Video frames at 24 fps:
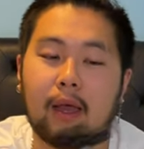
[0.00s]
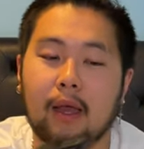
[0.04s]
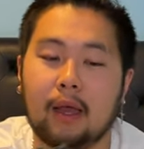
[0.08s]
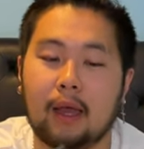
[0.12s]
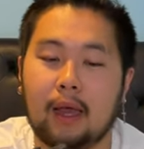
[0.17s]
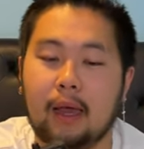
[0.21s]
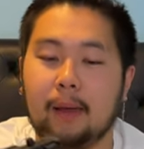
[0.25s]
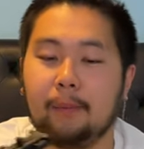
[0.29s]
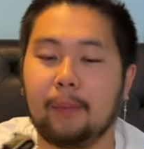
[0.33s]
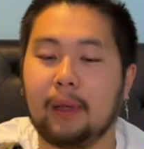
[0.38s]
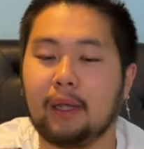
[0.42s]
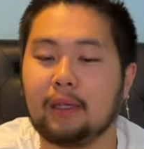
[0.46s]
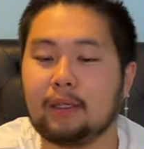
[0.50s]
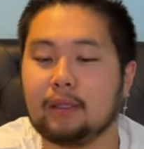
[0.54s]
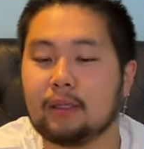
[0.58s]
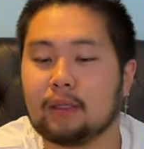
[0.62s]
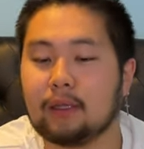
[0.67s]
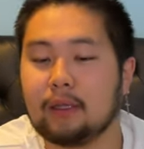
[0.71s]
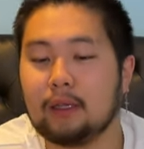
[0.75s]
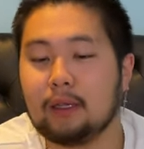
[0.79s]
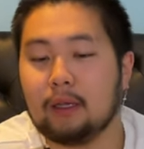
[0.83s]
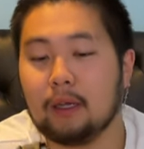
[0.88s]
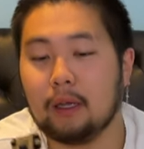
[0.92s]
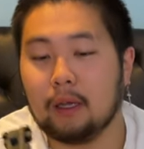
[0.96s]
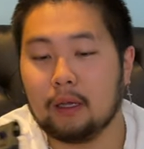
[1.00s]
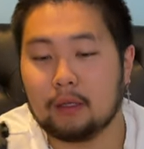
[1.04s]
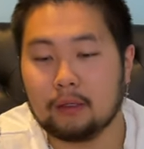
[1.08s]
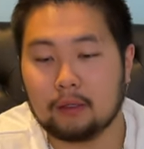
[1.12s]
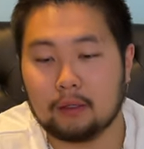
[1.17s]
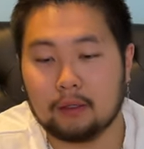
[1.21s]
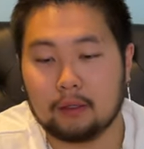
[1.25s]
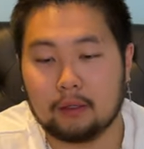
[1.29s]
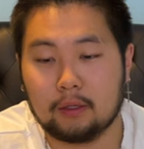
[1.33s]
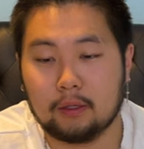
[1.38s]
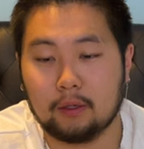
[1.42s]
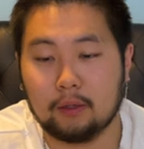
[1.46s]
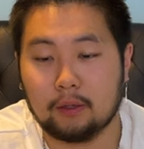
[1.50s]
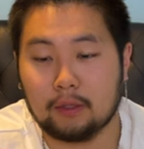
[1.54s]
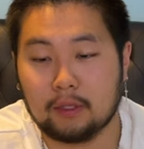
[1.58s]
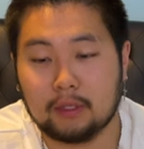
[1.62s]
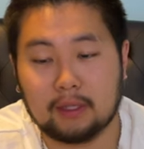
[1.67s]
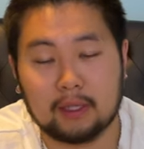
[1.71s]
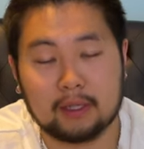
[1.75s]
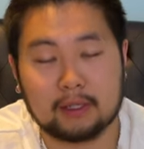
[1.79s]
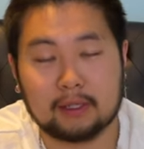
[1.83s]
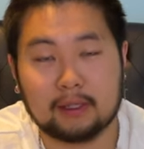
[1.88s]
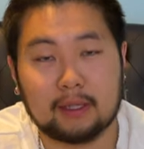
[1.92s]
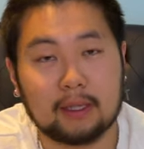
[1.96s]
And basically, to just
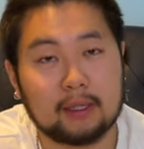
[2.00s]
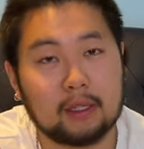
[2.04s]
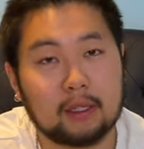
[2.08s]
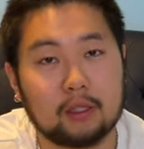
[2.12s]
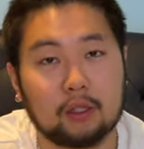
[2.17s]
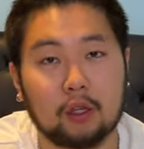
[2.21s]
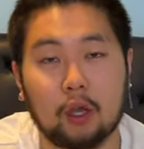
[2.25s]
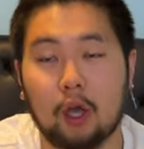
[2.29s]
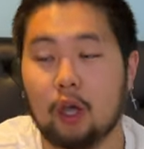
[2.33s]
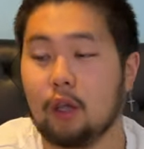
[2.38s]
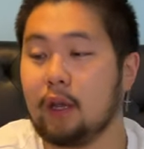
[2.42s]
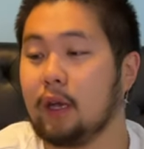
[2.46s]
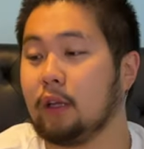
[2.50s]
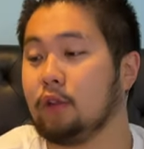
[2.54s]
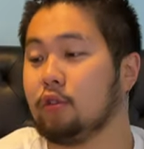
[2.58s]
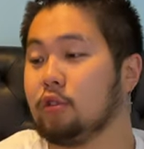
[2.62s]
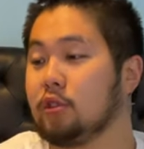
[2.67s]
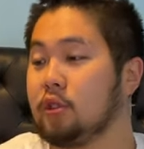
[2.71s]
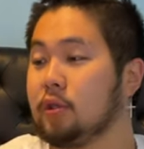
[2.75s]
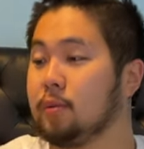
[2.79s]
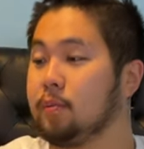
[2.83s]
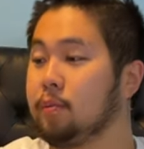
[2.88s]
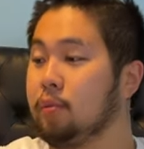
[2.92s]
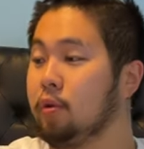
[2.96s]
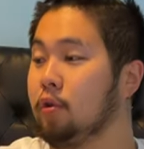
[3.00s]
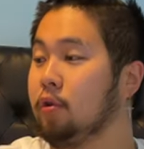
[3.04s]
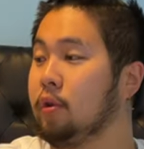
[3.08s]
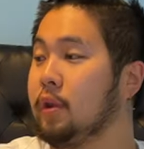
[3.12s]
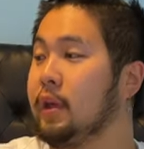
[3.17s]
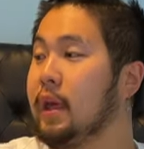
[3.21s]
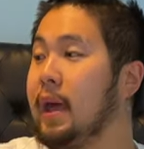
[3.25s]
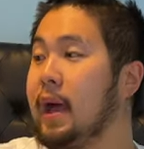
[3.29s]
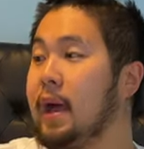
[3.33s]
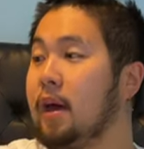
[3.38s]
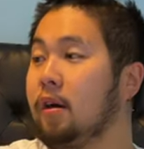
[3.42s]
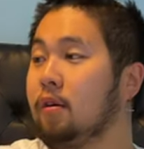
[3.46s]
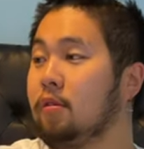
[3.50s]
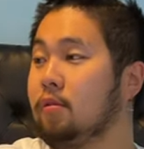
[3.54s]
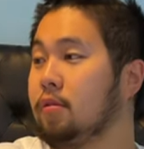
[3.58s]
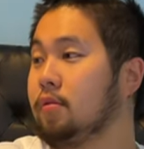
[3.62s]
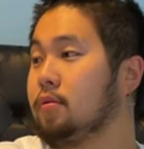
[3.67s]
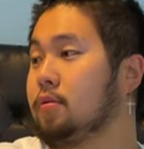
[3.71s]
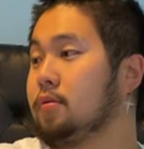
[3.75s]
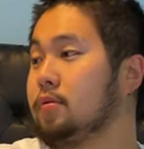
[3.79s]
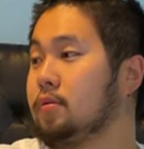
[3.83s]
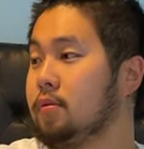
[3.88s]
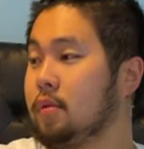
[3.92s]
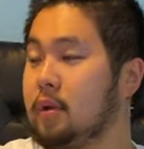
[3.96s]
extend it, all you gotta do is just pull it out,
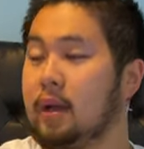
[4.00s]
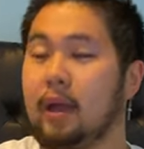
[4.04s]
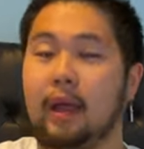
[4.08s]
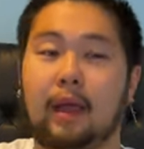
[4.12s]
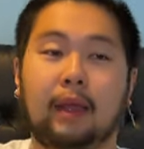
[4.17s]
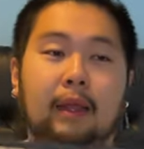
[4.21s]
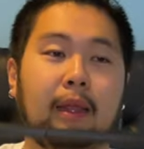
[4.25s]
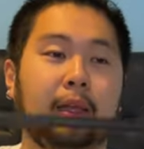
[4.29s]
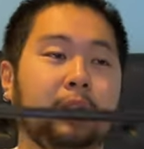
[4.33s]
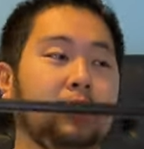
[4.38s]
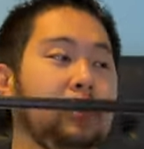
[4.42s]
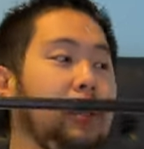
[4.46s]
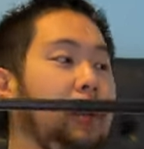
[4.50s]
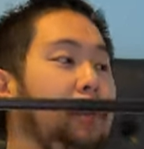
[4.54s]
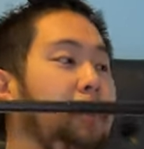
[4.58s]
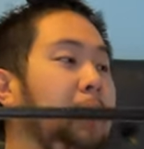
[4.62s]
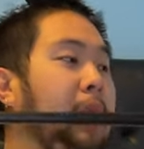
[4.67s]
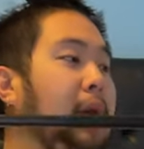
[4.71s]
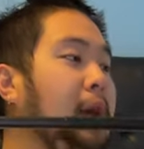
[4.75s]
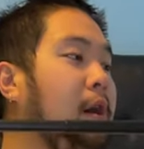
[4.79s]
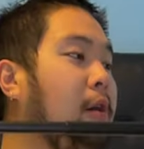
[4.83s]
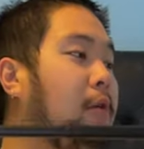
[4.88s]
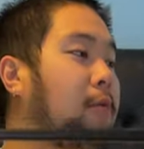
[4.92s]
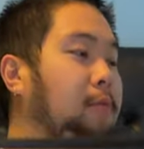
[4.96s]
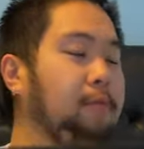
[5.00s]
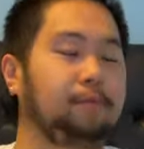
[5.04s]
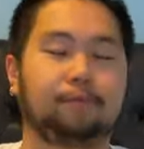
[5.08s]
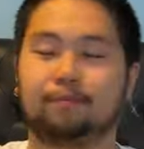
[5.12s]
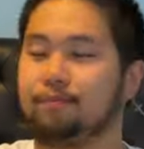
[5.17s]
and it's about,